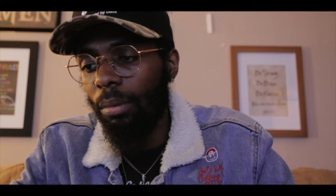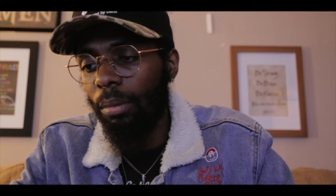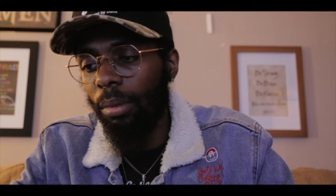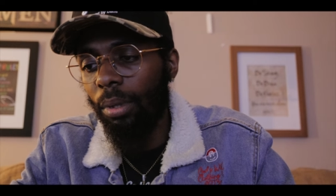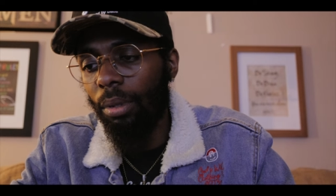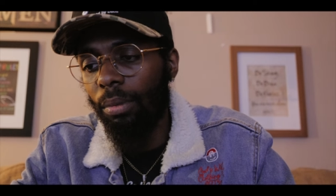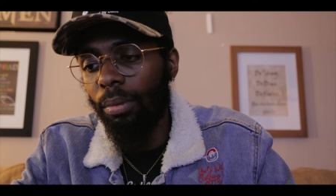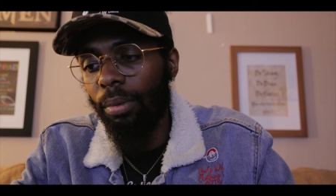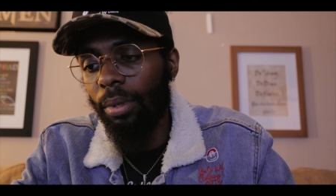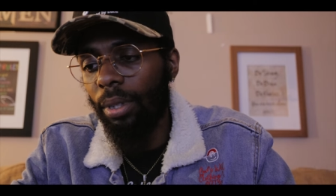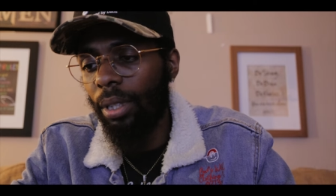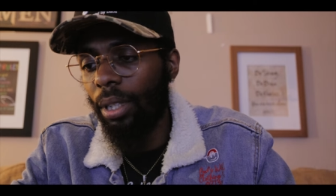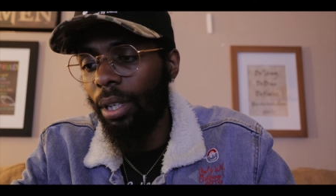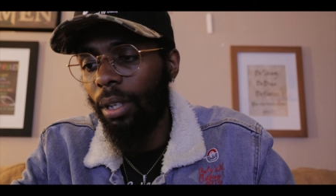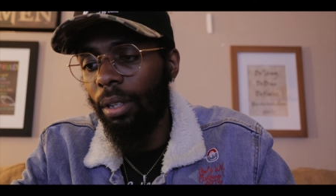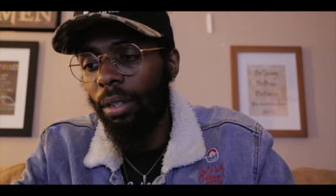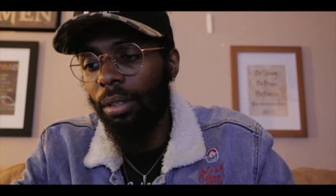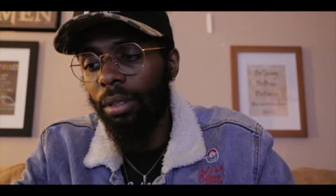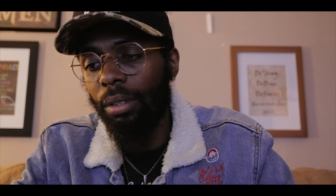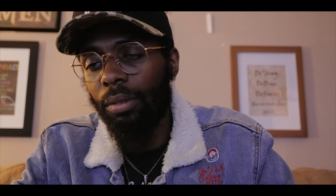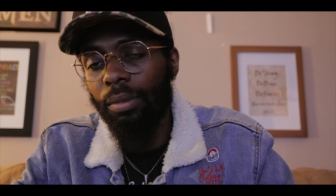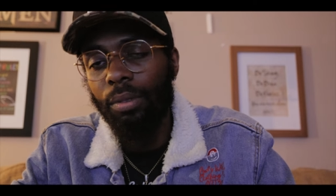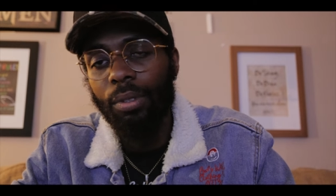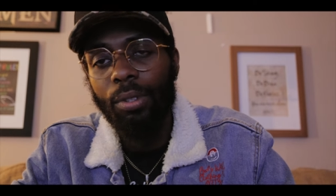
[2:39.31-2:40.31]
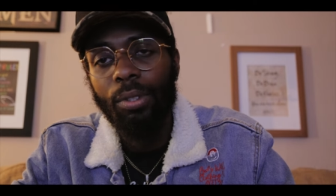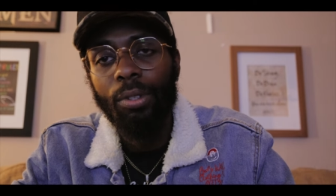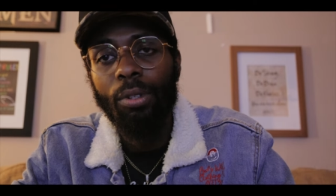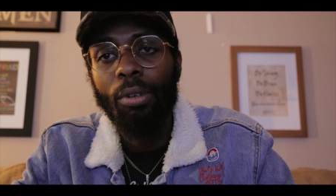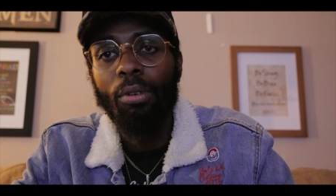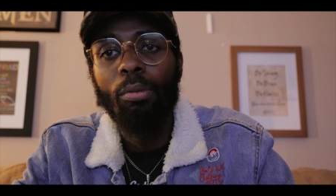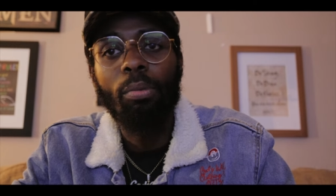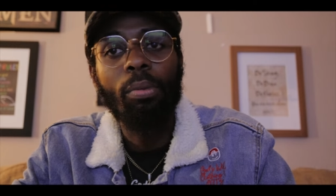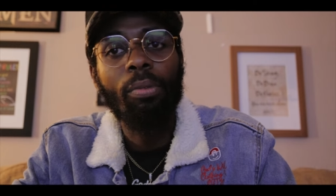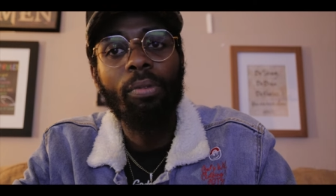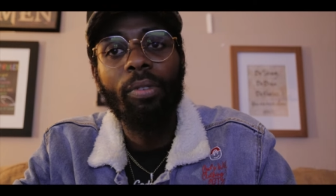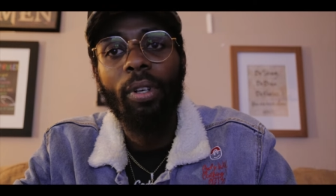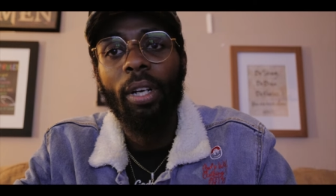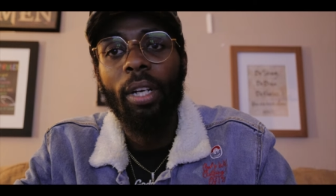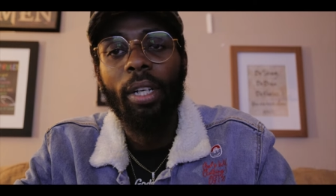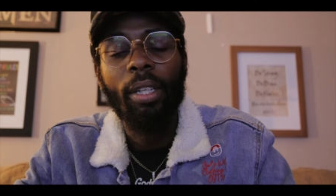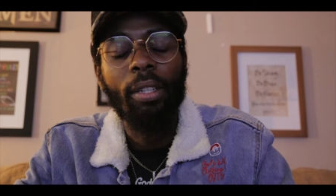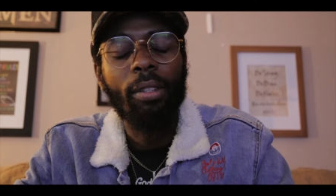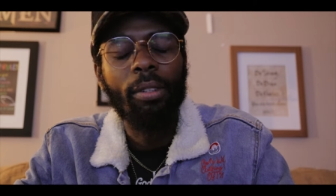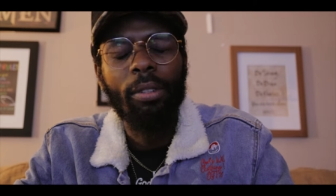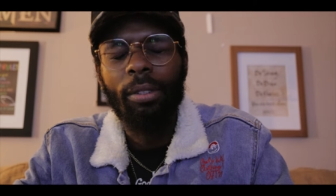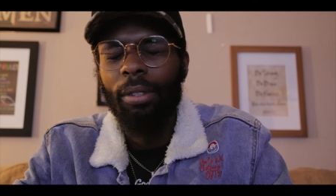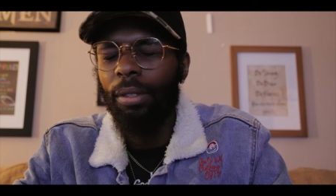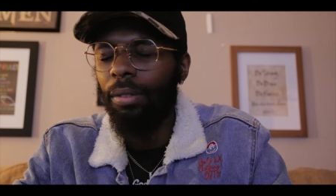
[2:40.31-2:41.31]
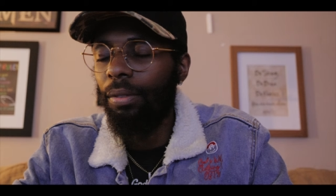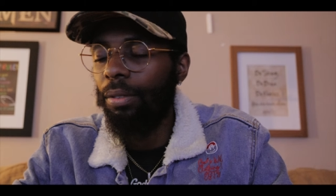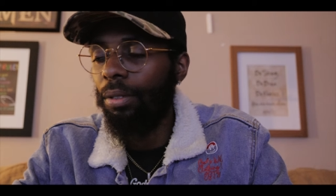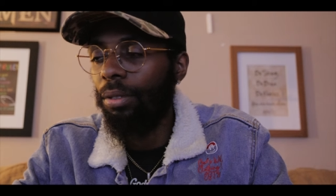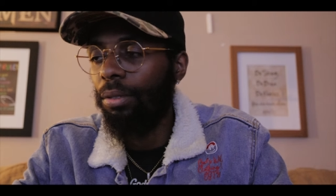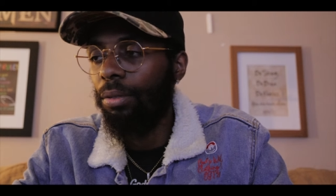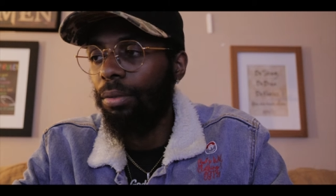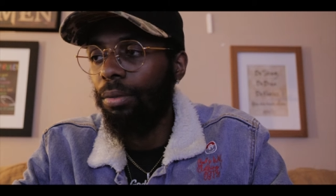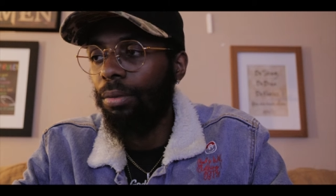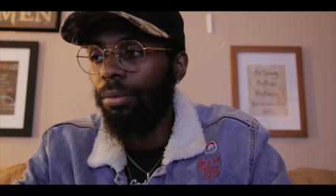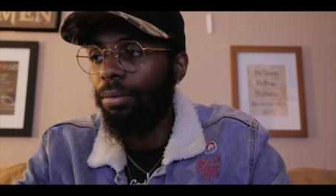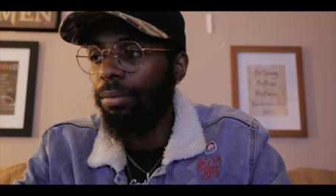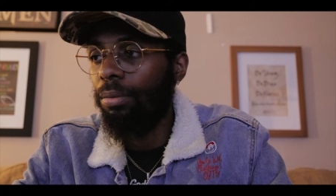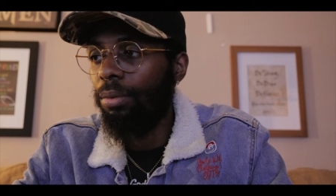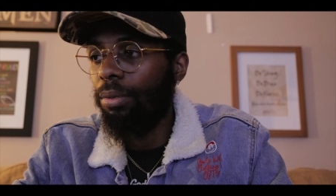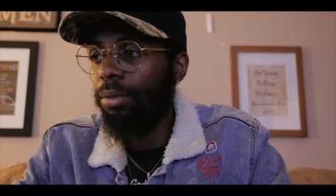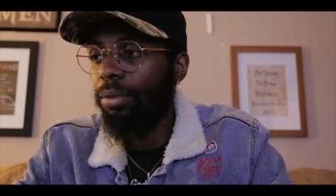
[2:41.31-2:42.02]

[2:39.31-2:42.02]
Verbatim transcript: But regardless if you're sole provider, if you